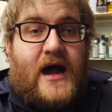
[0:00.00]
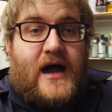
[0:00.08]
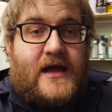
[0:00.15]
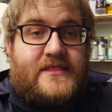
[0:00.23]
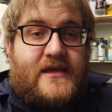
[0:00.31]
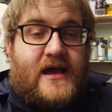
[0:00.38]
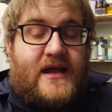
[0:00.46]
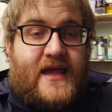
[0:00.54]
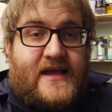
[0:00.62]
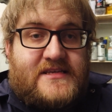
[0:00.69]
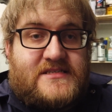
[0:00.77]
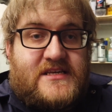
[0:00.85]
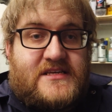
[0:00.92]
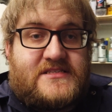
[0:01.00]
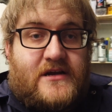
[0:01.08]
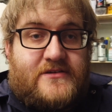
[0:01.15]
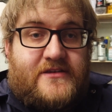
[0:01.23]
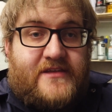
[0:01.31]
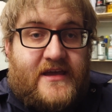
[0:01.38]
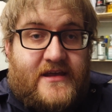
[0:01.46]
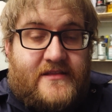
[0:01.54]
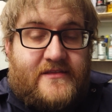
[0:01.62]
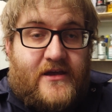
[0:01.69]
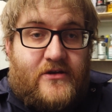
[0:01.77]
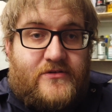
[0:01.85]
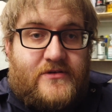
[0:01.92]
And I guess as I start to tear it
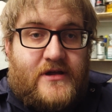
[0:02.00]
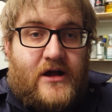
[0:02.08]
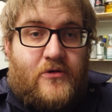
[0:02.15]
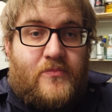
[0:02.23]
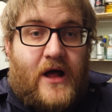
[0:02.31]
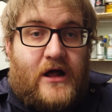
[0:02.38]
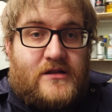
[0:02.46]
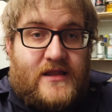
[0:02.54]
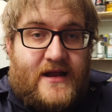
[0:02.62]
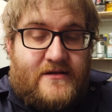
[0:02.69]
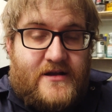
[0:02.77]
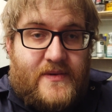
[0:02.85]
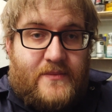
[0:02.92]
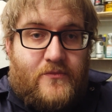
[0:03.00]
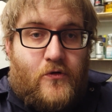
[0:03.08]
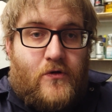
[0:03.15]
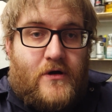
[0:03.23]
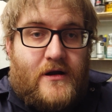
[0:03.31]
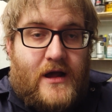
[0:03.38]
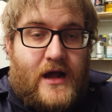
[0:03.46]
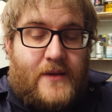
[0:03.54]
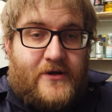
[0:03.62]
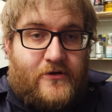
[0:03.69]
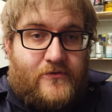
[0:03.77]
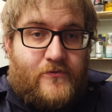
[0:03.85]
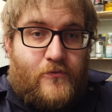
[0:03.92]
down, I'll learn a bit more
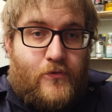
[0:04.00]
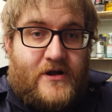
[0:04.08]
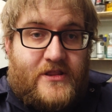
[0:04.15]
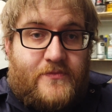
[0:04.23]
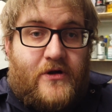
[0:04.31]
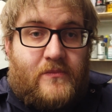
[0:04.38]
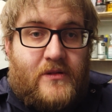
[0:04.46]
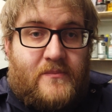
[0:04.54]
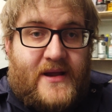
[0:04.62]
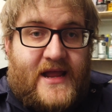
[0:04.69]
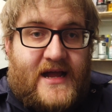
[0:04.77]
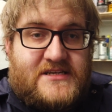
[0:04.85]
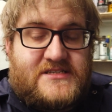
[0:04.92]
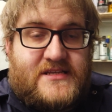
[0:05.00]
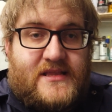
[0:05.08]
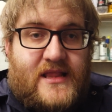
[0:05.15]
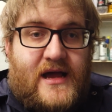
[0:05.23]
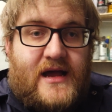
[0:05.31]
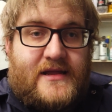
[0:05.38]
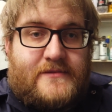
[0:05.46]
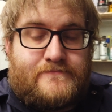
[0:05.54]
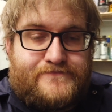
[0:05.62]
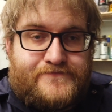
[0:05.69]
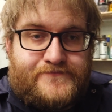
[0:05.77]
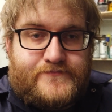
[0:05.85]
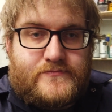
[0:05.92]
about where the problem might actually lie.
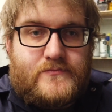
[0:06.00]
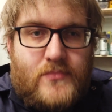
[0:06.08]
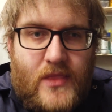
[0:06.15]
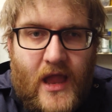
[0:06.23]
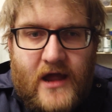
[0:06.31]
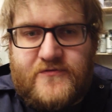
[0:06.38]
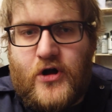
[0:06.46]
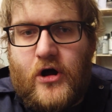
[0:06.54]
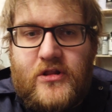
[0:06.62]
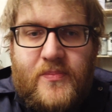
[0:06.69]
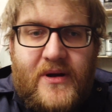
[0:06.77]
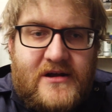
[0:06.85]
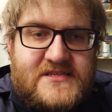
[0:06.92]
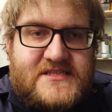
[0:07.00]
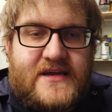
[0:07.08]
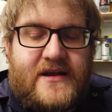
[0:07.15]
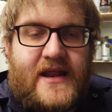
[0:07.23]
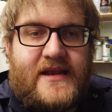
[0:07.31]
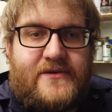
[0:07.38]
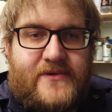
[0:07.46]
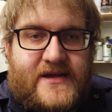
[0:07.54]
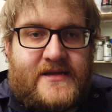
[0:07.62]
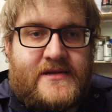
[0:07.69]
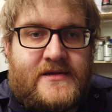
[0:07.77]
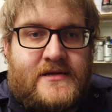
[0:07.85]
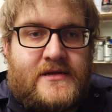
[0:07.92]
I've got all the parts there
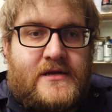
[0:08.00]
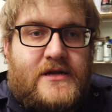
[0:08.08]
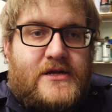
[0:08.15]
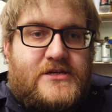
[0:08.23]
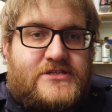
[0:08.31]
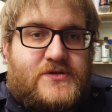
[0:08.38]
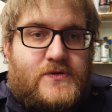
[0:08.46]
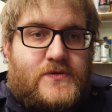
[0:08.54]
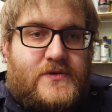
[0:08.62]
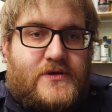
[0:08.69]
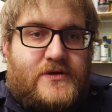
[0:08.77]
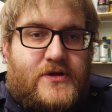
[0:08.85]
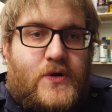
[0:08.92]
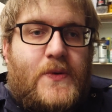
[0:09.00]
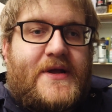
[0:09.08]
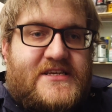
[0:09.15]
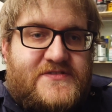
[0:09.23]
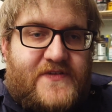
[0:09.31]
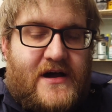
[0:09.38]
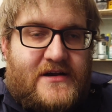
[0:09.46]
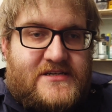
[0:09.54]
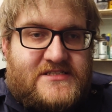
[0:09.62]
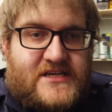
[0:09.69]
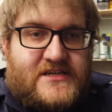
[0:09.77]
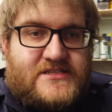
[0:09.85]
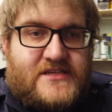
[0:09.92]
anyway, so going as far
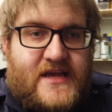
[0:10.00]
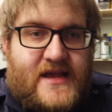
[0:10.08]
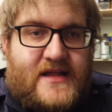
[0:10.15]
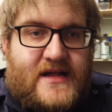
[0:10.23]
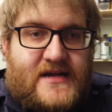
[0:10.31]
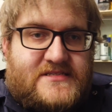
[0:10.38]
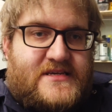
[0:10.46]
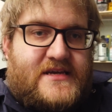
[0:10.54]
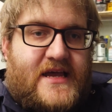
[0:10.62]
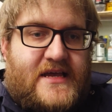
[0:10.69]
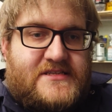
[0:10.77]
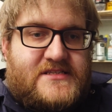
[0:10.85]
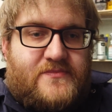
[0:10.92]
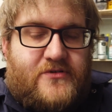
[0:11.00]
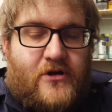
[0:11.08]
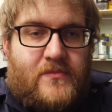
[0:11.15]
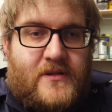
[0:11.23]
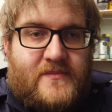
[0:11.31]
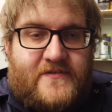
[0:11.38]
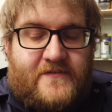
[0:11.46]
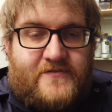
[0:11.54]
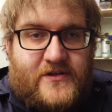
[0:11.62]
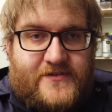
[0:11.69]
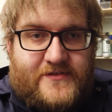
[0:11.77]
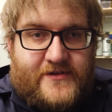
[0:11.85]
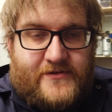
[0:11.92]
as changing the head gasket isn't a problem if I've
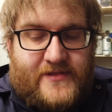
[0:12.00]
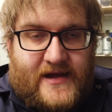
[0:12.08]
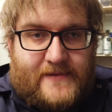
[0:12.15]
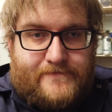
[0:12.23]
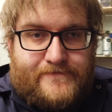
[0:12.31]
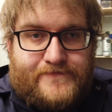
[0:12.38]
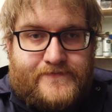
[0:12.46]
got to do that.